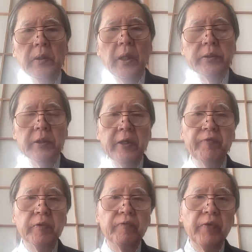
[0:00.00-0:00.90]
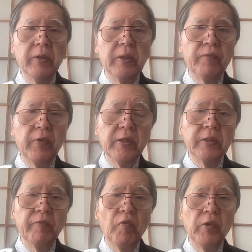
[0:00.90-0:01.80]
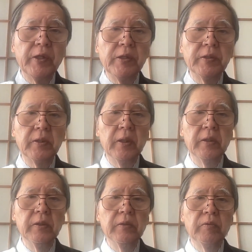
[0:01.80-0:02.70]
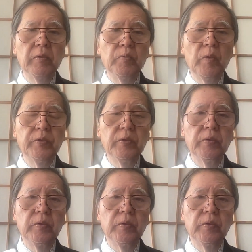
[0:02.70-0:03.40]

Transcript: Actually, if you face the foreigners, you don't want to